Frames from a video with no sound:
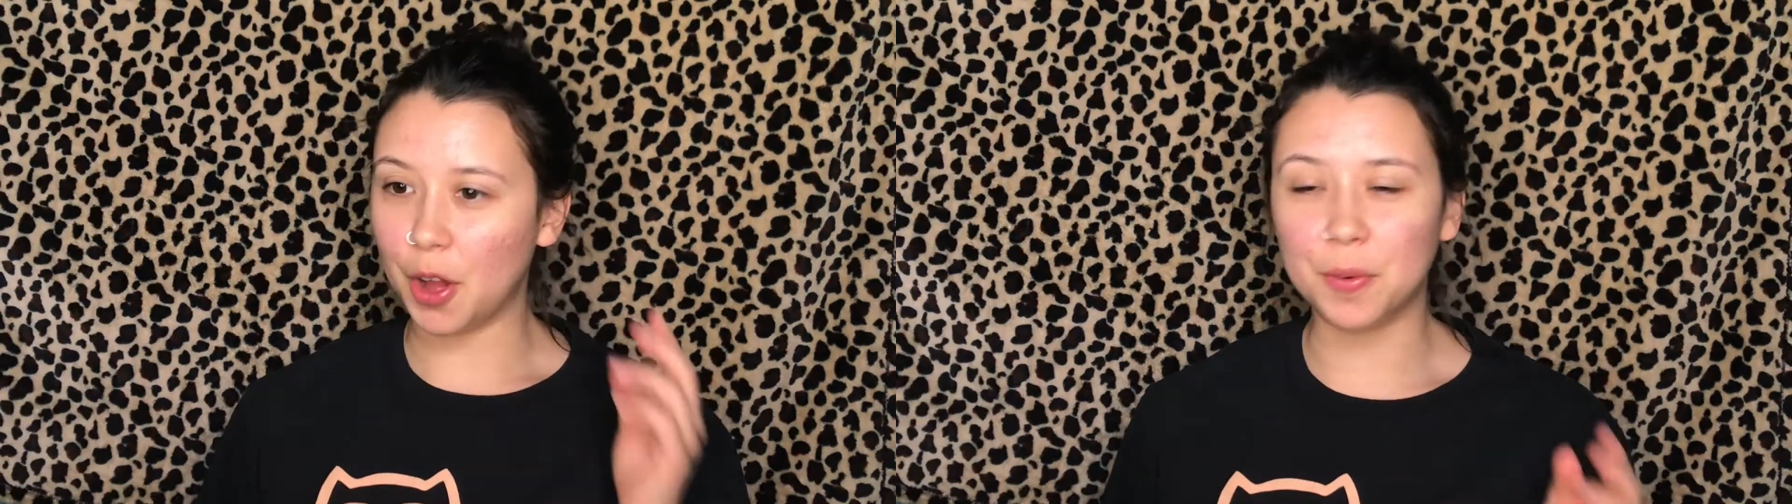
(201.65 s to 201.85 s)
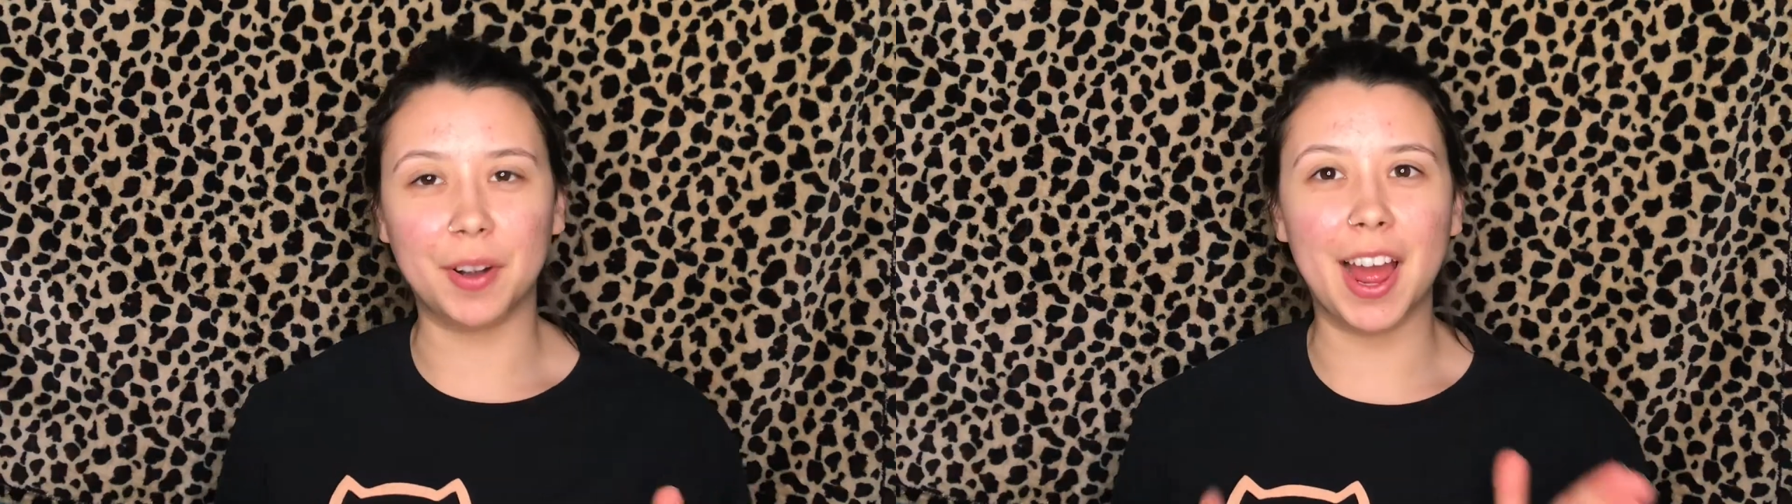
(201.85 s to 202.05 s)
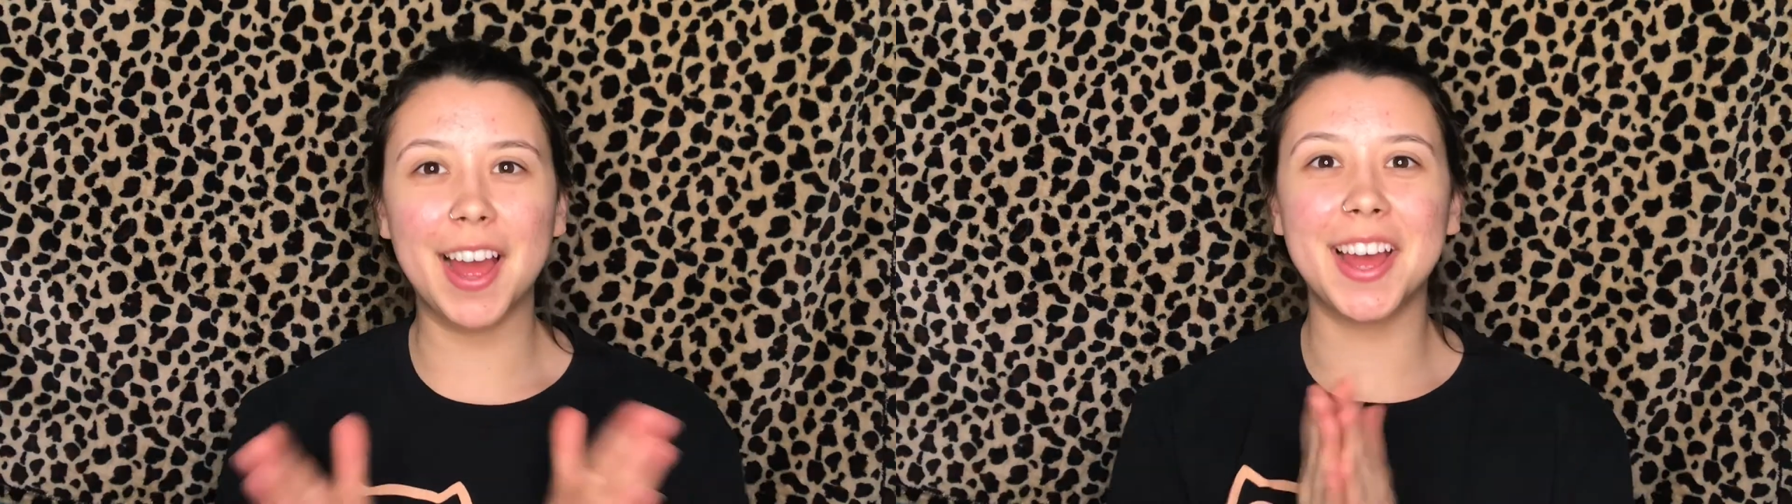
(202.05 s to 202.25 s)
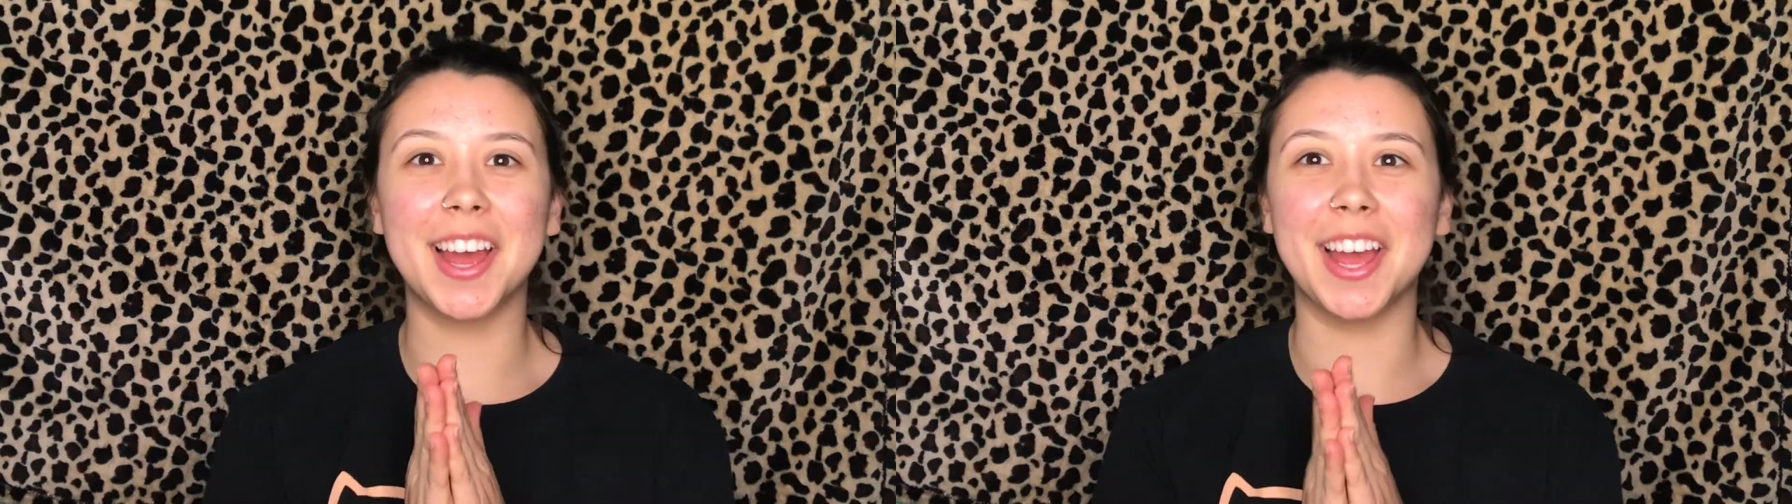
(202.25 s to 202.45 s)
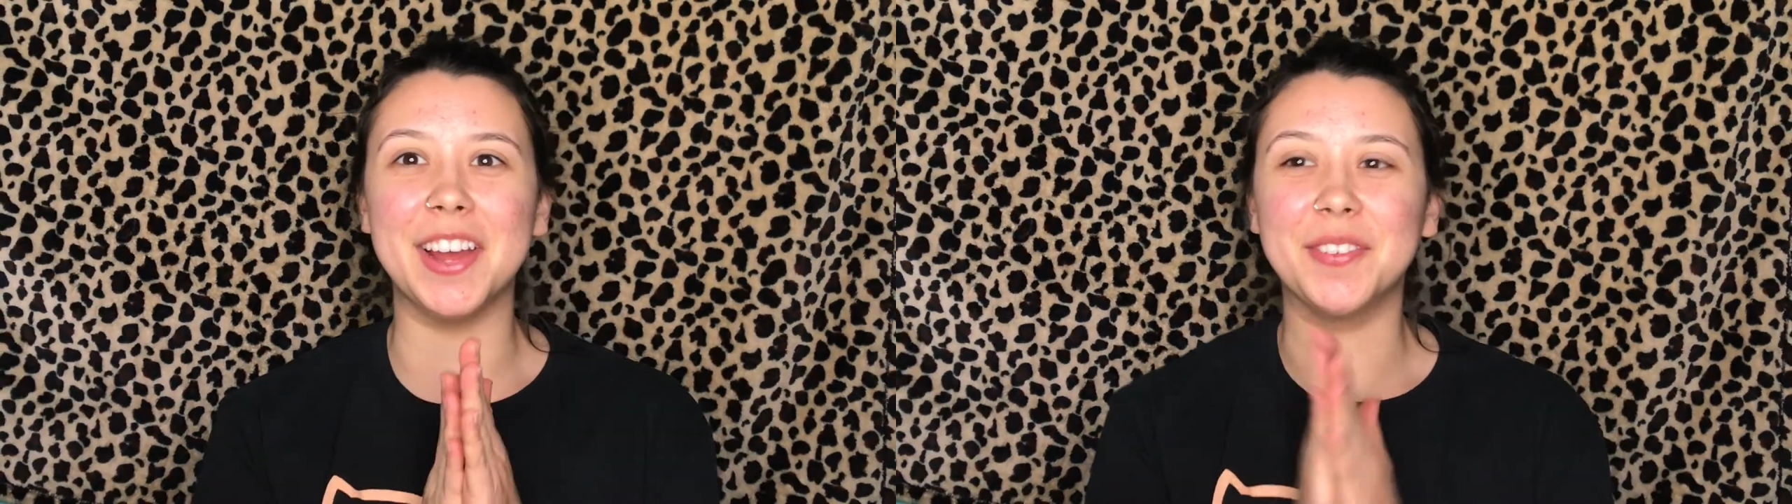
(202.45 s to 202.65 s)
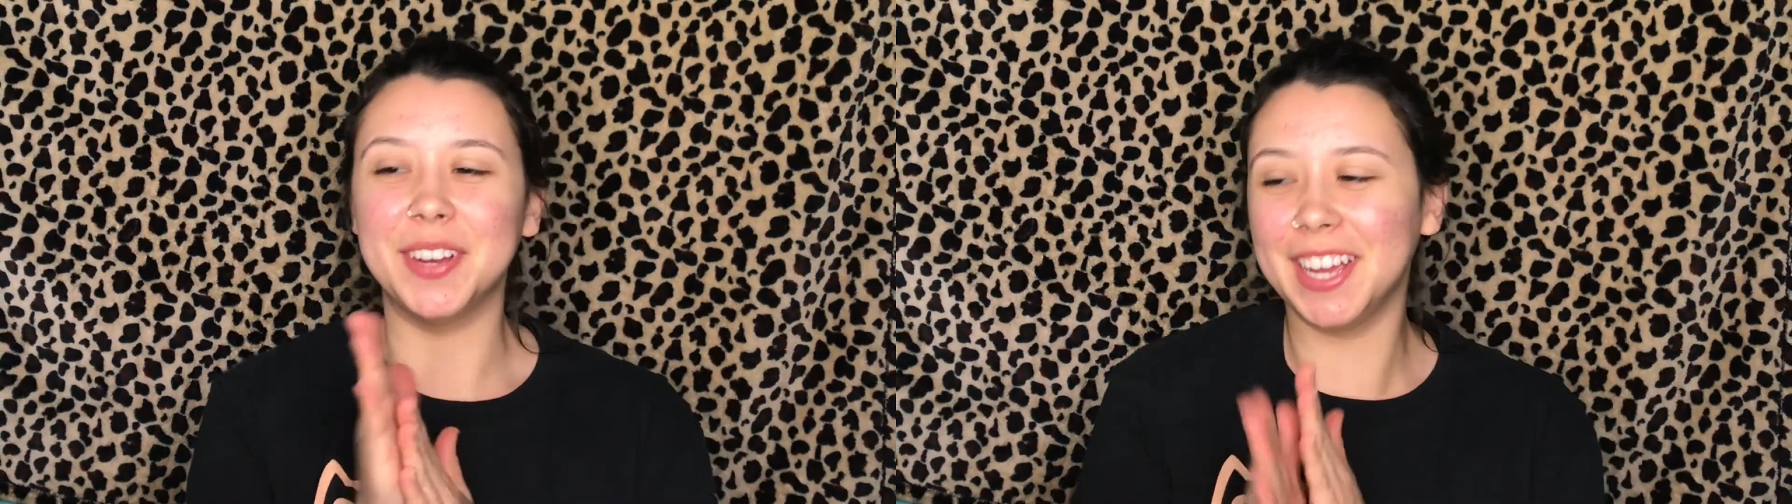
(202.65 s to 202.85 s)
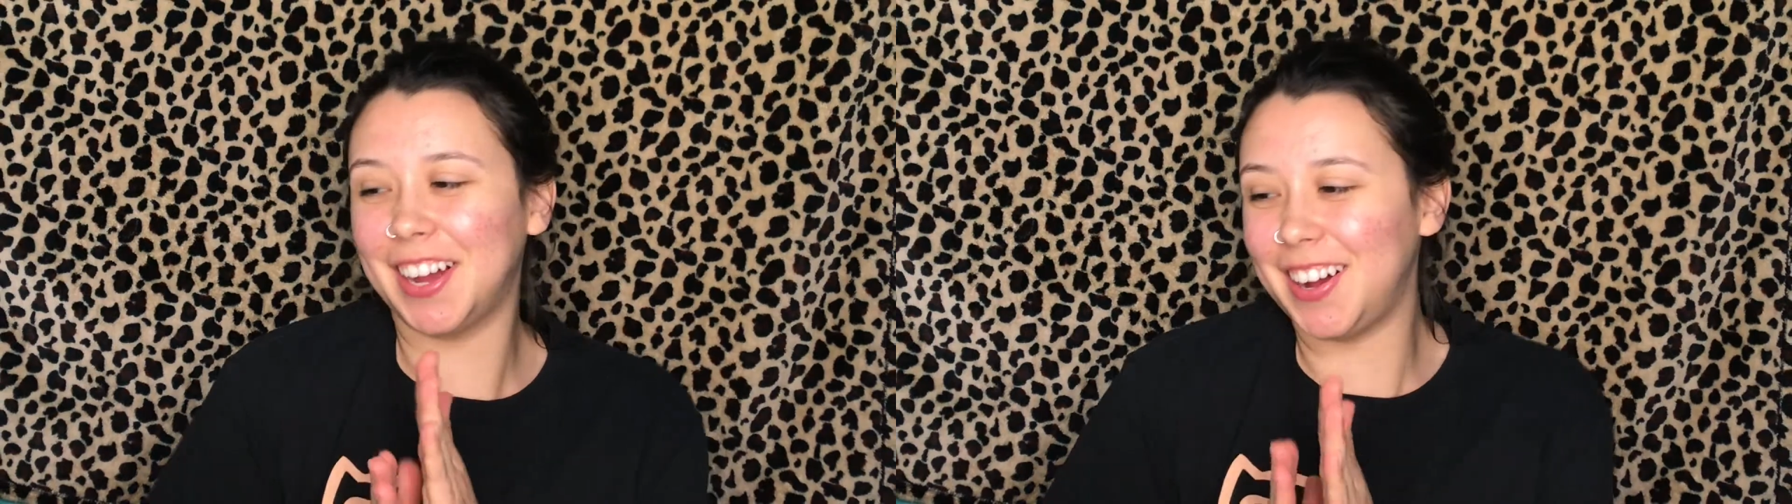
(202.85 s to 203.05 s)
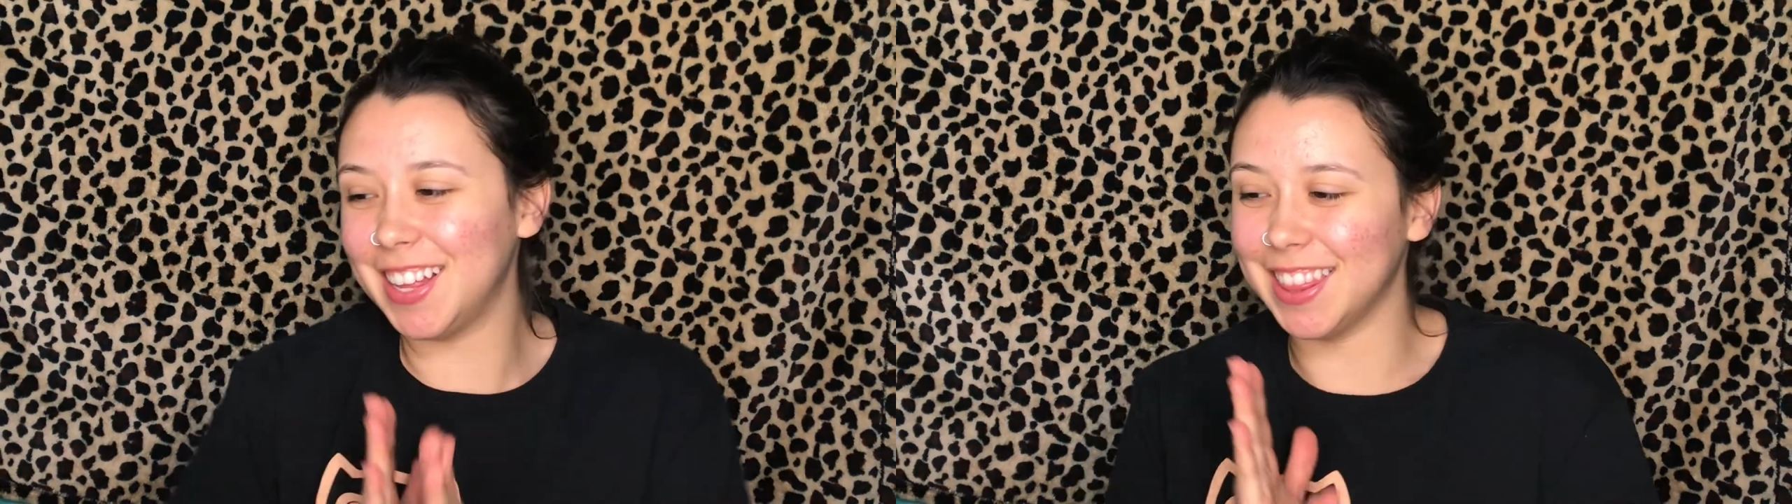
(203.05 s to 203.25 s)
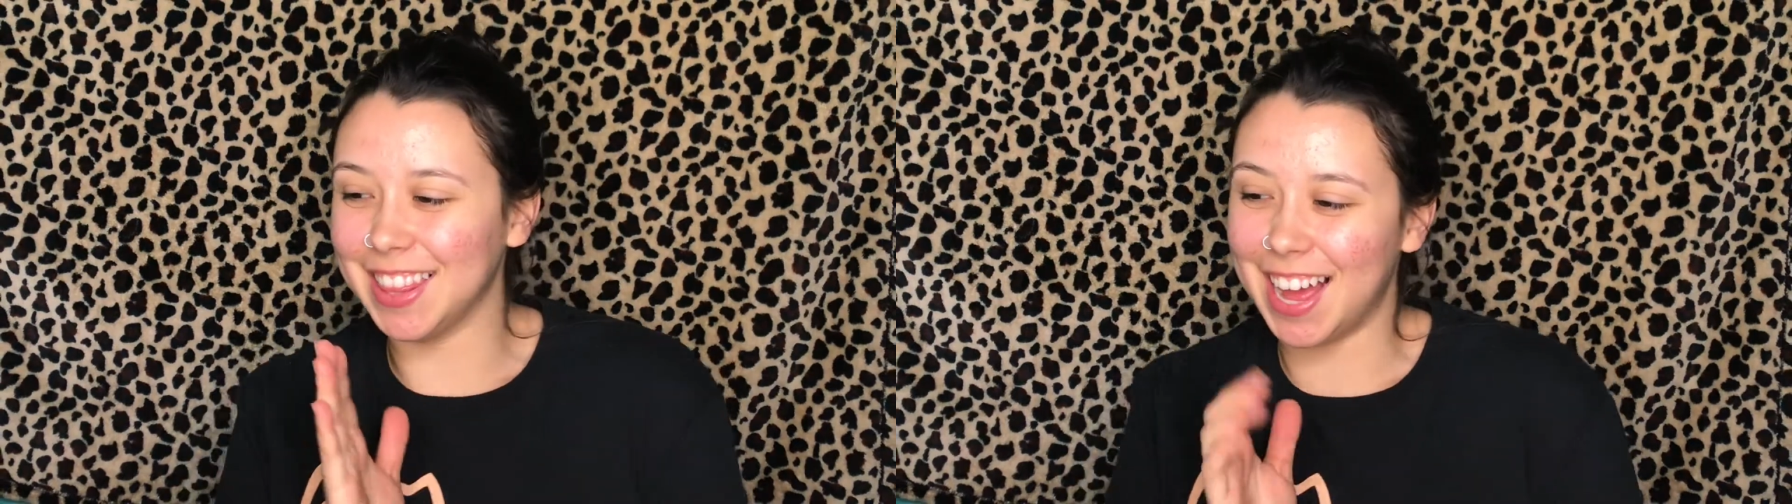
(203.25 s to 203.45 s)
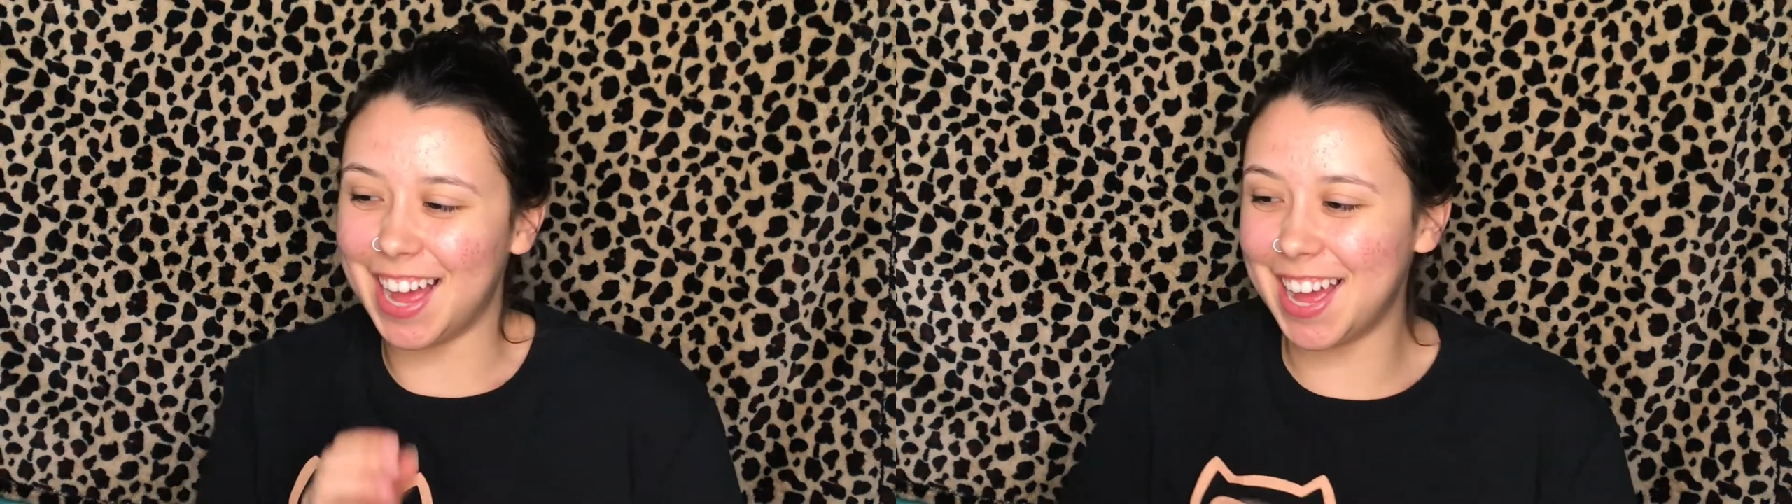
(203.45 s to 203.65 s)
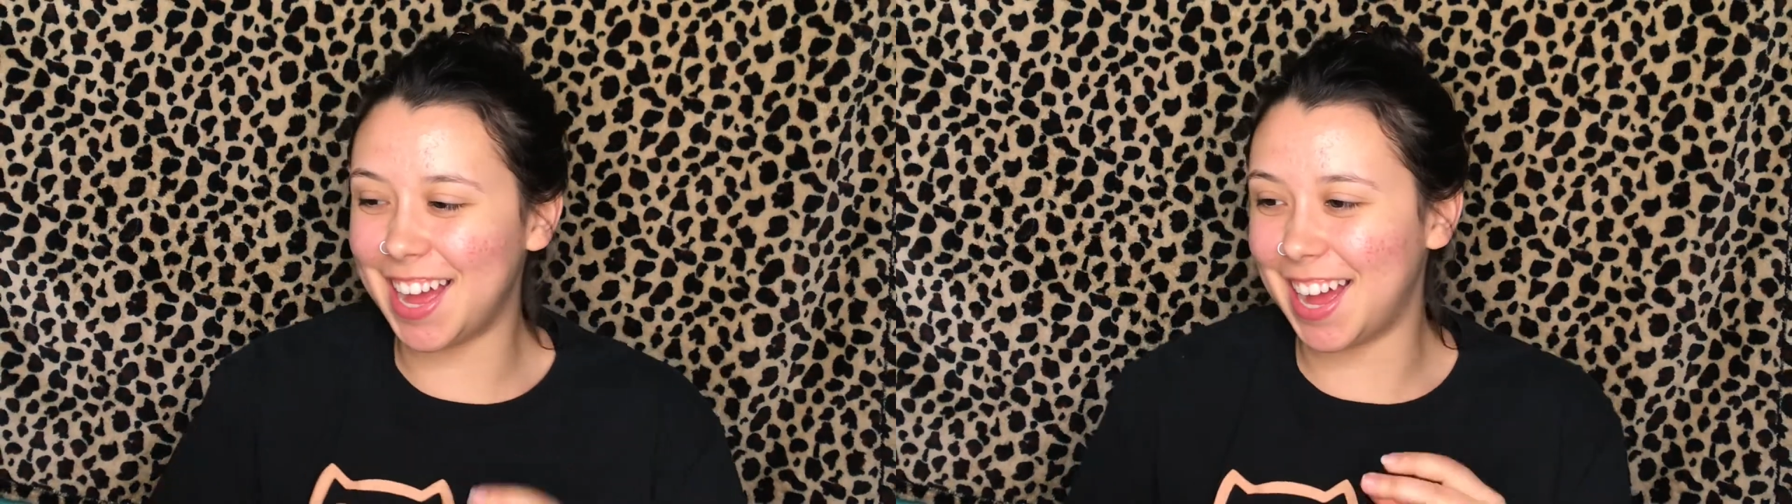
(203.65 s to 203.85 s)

All right, we are live.